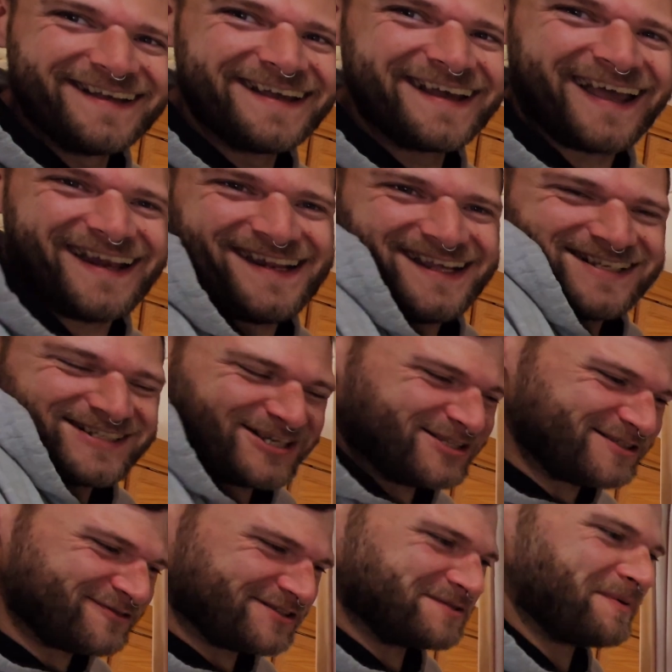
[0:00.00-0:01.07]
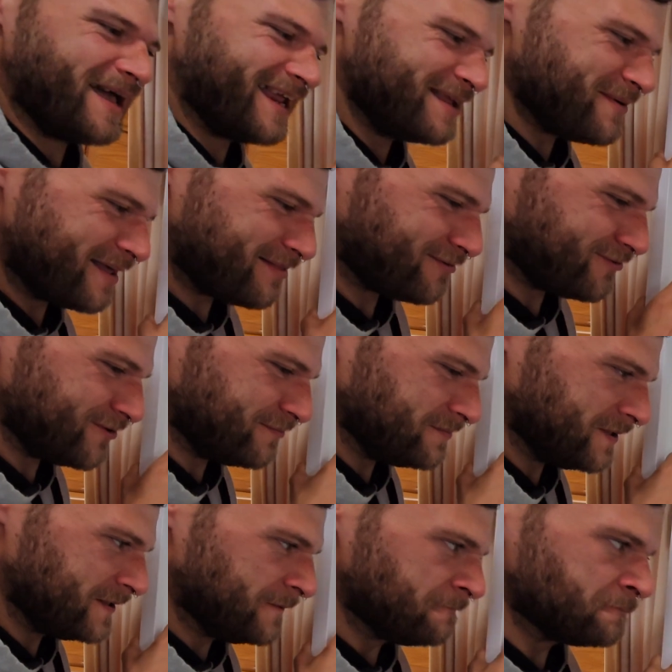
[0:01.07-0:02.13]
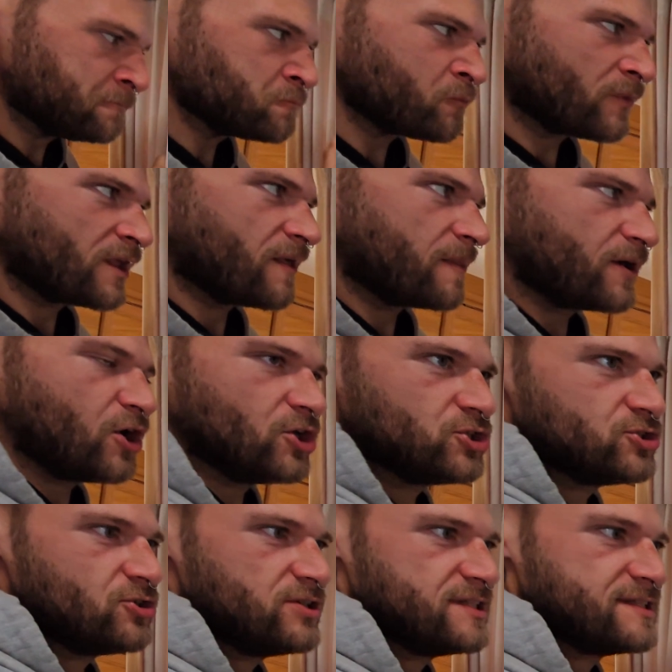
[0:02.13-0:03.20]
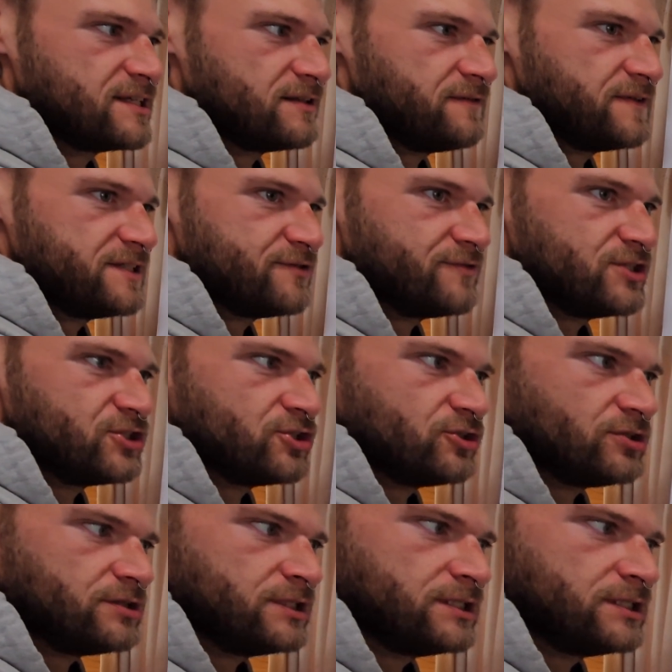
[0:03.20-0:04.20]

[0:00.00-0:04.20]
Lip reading: Any excuse for a sparkly bathroom. The console itself is original.